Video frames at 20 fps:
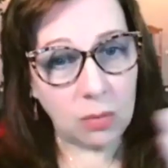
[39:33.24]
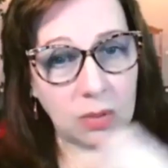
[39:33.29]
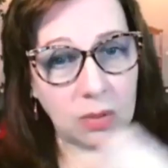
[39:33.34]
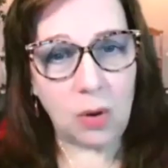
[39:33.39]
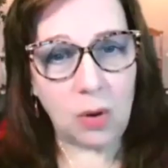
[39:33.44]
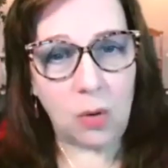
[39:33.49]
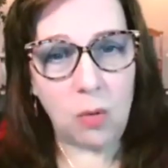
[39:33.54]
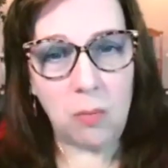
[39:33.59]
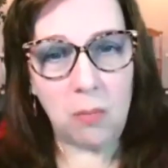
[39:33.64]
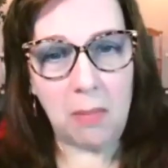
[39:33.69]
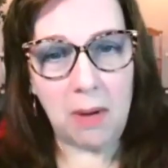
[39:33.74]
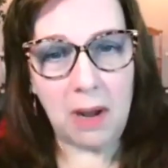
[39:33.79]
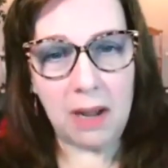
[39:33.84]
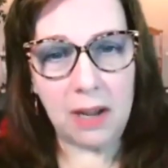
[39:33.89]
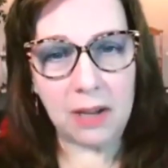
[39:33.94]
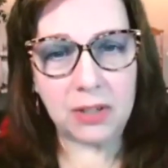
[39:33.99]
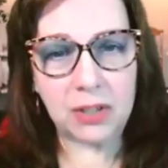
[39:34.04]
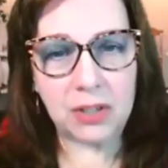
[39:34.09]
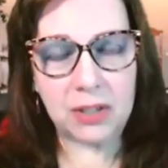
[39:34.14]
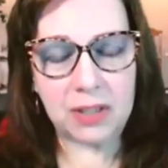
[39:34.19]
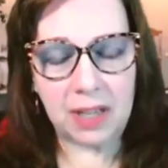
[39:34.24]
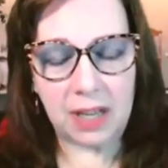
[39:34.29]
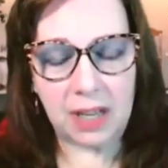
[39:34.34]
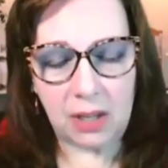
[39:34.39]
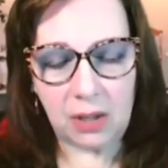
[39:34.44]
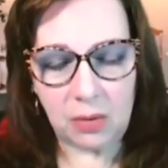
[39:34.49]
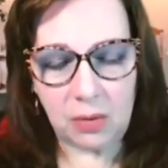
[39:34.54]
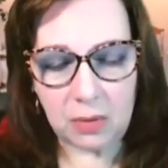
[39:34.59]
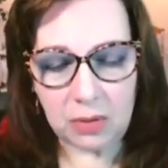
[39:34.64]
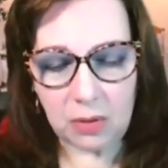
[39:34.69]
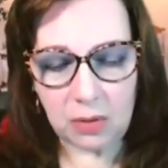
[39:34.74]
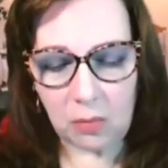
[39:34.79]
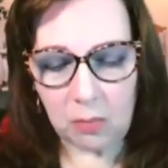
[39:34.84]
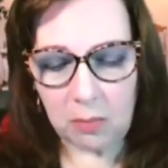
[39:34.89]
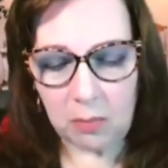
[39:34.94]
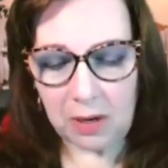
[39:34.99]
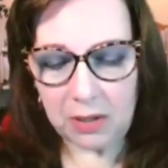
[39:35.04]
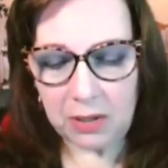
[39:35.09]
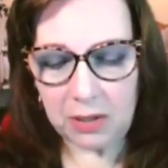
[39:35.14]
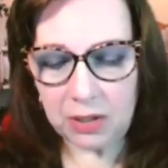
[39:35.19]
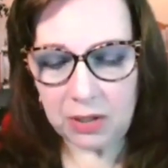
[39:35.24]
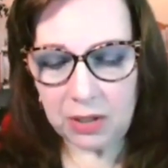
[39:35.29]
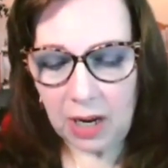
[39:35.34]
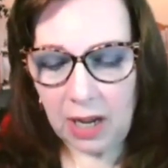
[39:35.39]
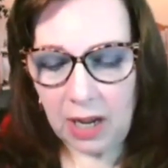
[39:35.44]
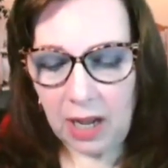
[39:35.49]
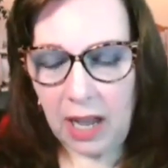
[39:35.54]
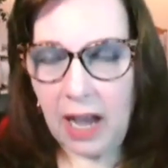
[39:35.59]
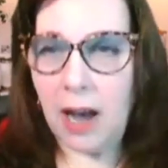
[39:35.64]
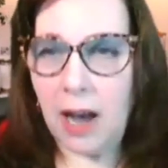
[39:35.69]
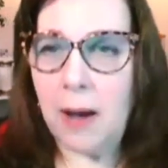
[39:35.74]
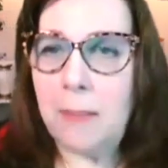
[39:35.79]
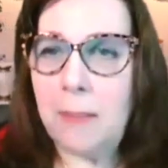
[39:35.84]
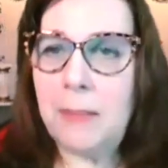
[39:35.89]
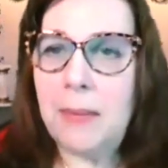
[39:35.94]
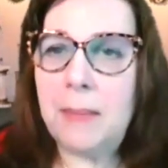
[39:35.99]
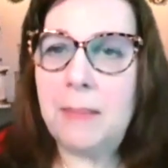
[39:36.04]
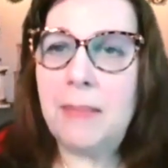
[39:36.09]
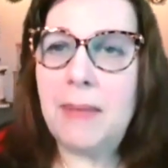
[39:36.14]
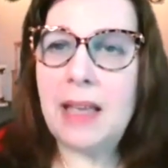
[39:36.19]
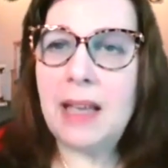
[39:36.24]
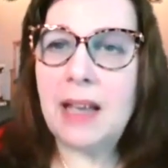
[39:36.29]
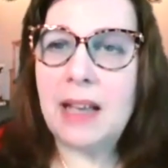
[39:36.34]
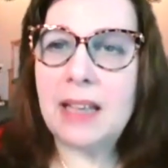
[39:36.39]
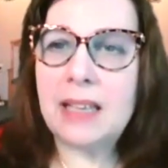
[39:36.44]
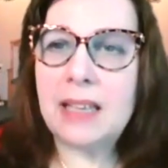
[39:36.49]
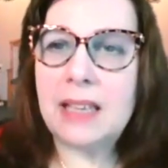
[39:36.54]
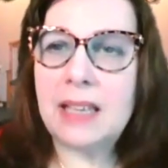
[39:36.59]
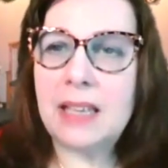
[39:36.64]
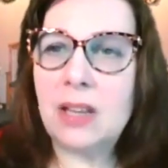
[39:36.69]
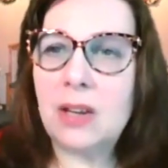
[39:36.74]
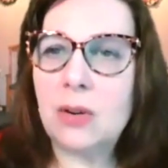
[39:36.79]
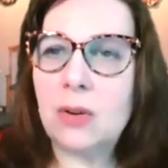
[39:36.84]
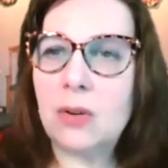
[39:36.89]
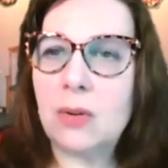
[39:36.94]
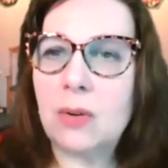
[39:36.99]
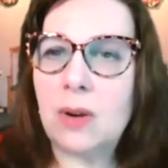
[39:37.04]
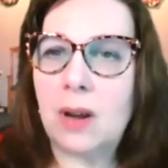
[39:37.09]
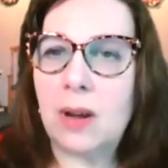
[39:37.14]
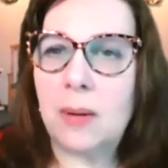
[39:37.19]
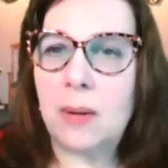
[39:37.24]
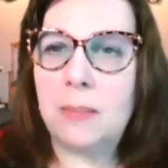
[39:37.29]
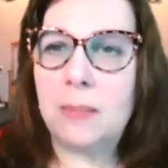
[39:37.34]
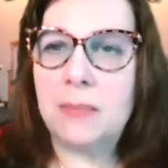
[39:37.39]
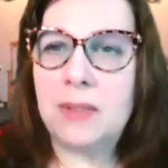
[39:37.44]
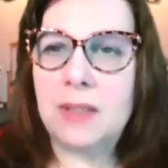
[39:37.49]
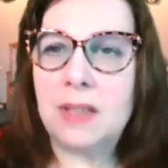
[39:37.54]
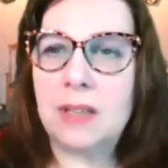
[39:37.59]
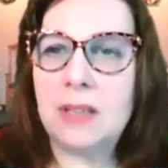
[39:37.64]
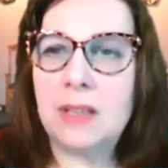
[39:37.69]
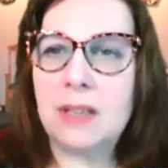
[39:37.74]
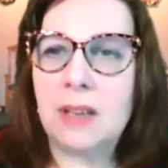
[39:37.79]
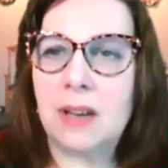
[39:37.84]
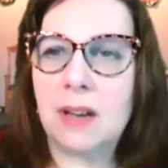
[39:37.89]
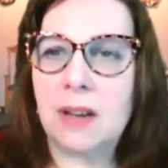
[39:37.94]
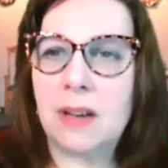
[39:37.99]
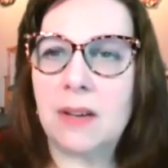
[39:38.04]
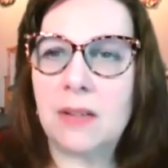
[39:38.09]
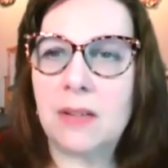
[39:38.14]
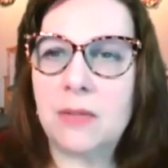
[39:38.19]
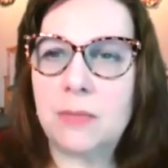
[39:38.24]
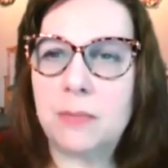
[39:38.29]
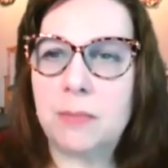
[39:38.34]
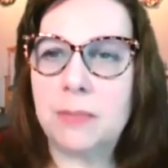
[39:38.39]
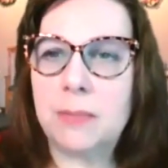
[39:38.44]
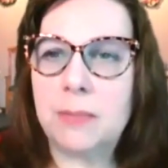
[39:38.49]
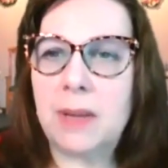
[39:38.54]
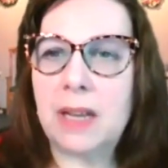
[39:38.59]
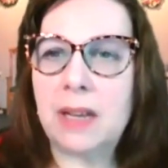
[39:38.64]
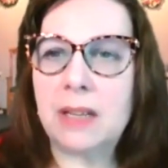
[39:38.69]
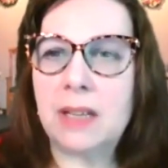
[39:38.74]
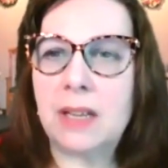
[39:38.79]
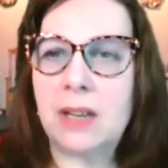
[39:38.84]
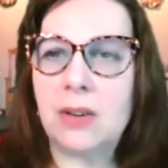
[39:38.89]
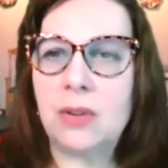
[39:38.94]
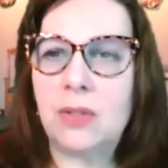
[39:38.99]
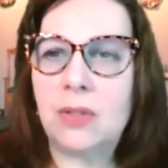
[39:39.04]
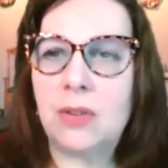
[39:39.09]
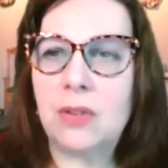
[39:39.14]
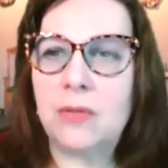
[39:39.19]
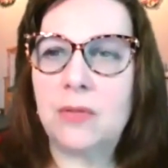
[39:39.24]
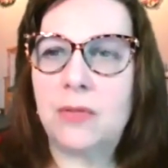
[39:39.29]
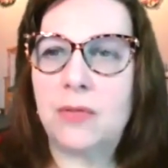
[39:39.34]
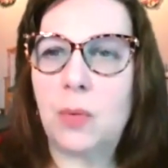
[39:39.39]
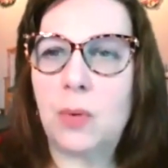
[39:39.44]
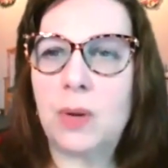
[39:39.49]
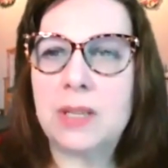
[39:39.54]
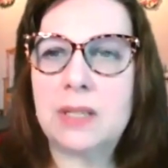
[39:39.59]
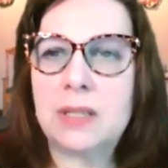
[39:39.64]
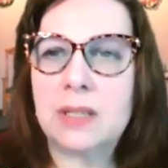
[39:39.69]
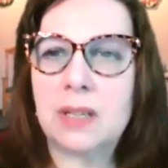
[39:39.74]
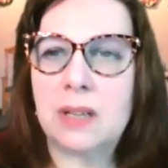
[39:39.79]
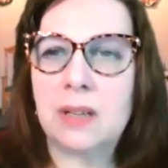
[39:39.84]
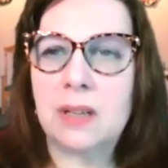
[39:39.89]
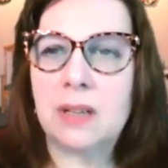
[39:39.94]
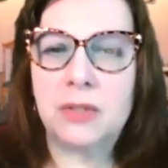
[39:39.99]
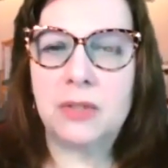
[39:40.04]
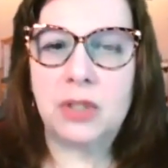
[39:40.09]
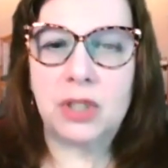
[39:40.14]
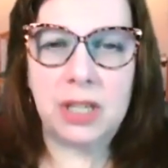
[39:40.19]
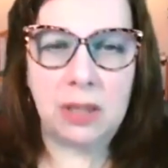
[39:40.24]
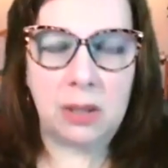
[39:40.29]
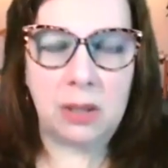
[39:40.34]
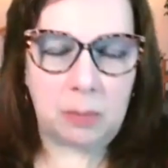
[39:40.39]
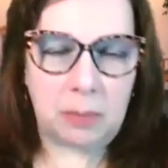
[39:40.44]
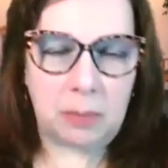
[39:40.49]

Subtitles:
so much. Thank you so much. May I hear the voice of Sheila,